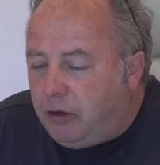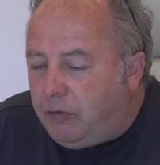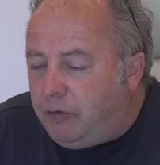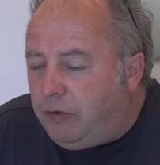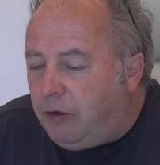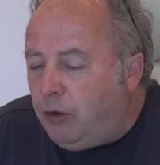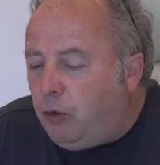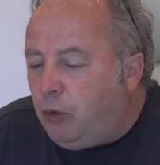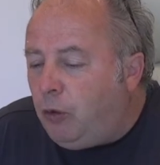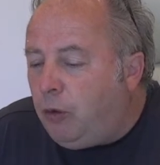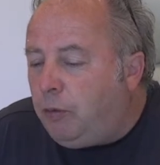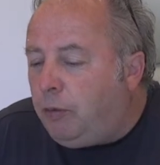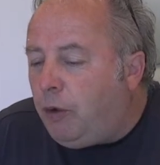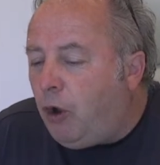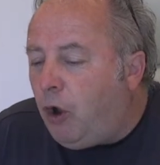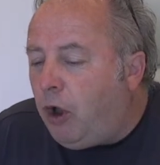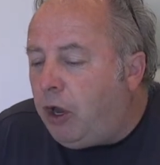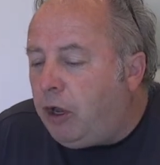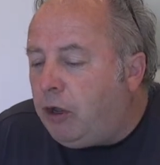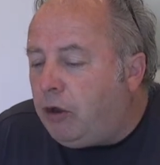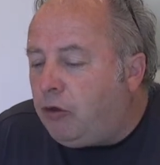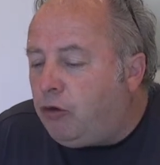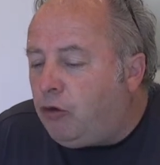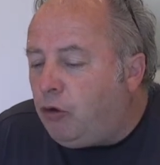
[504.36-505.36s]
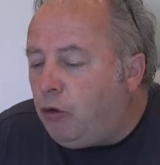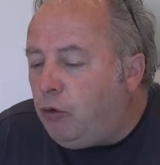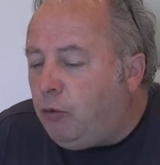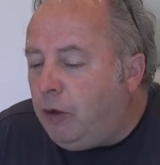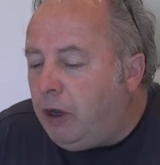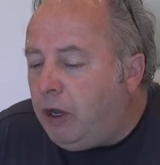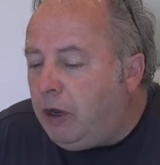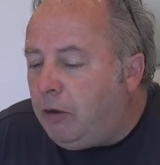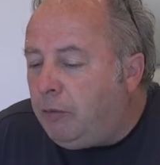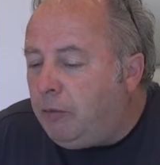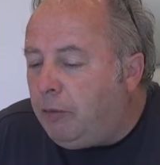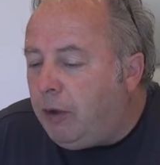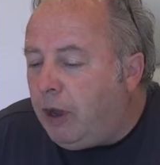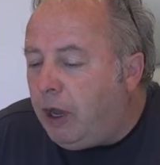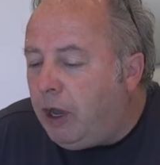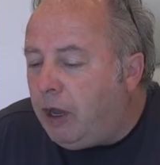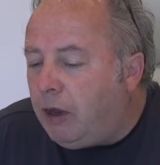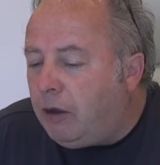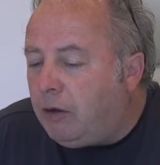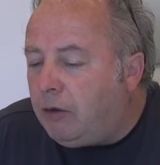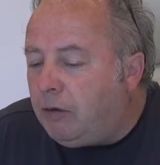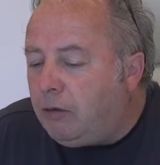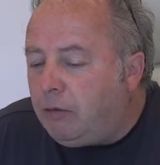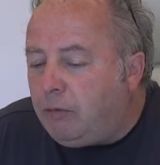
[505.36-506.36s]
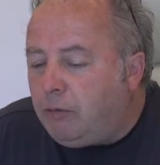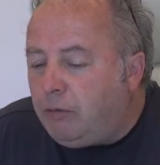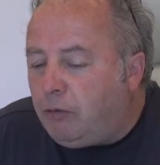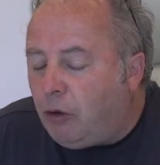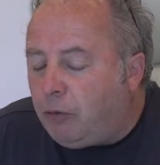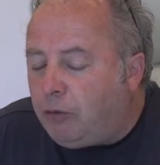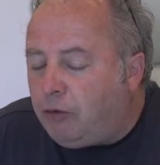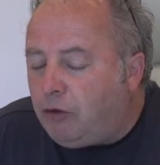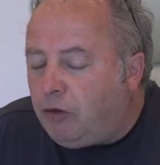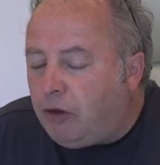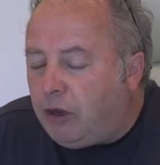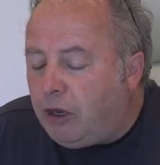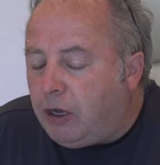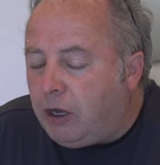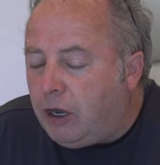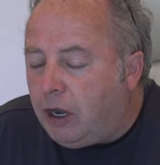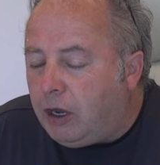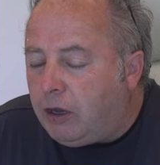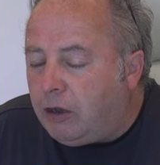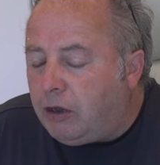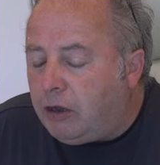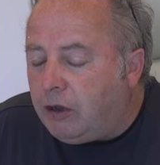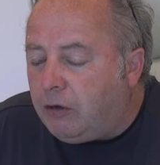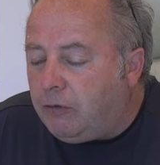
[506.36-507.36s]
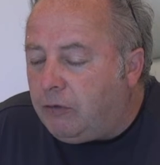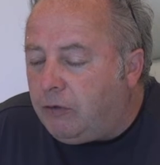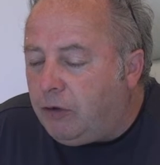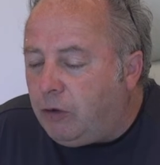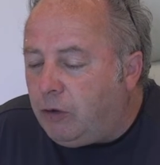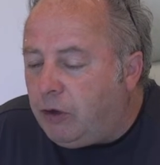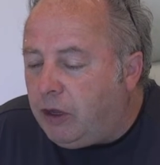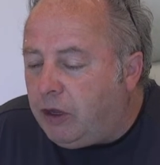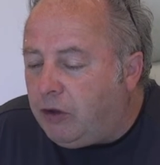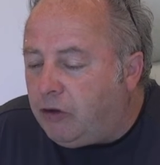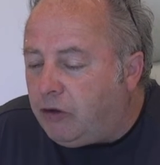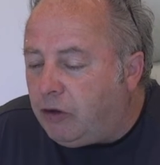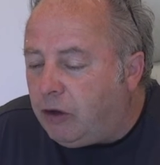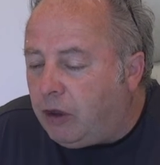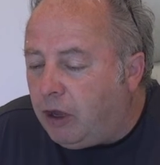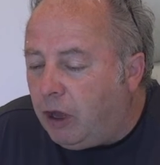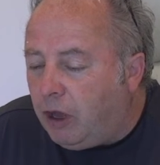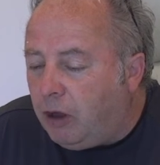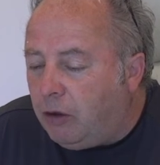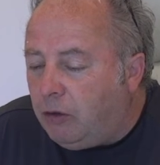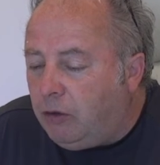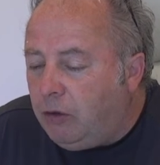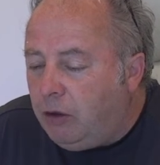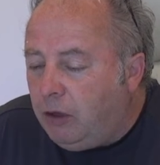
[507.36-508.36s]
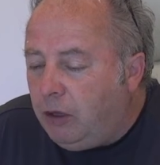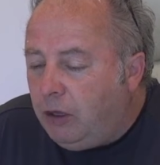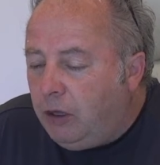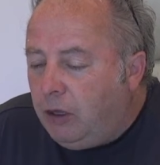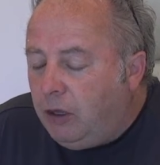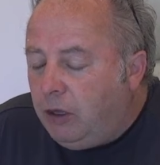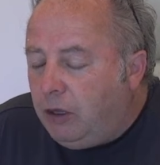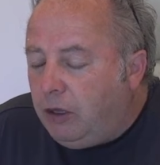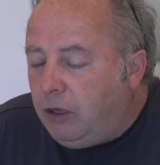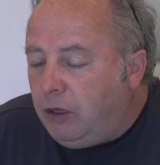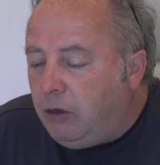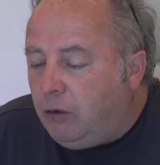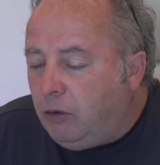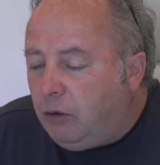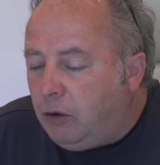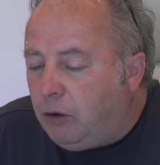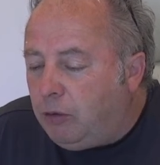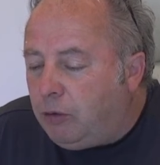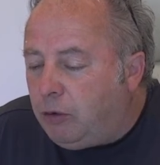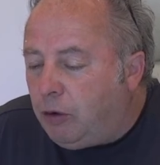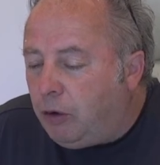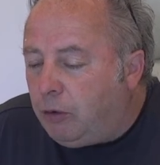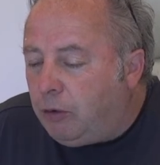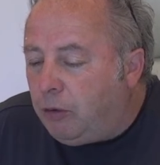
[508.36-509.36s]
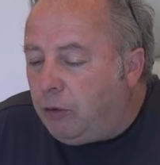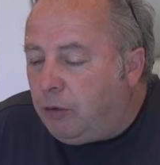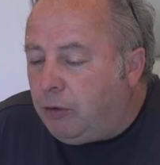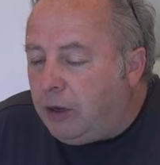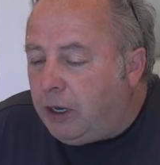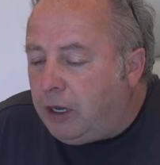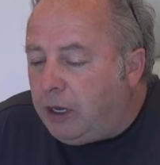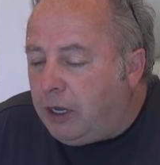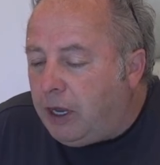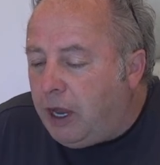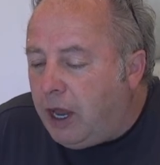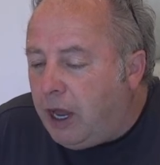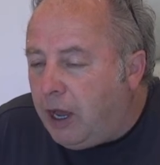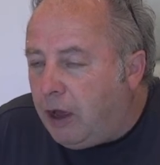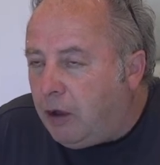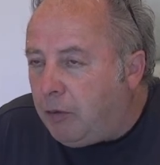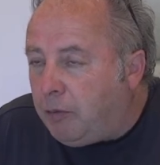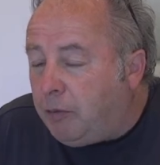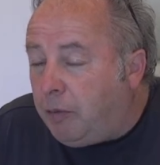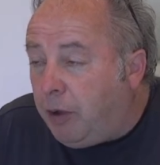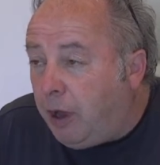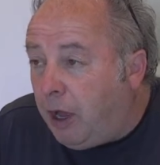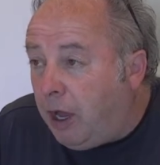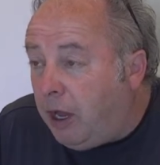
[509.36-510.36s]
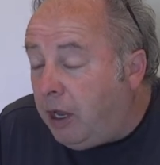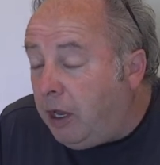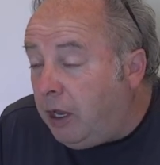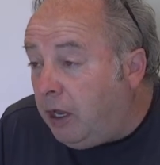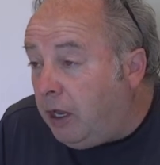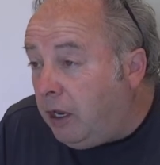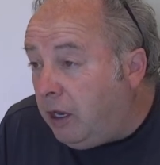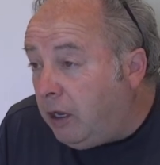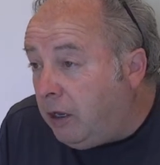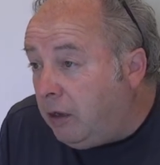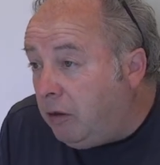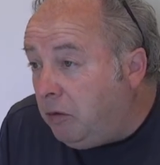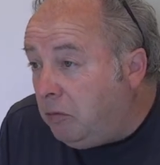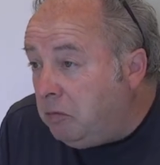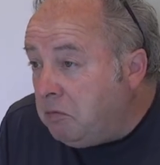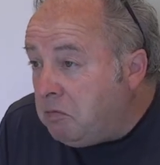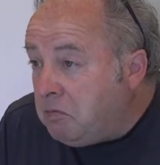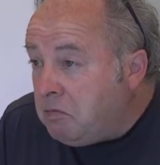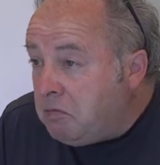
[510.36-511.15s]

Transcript: you were buying a £2 million property in London a few years ago, you are probably now paying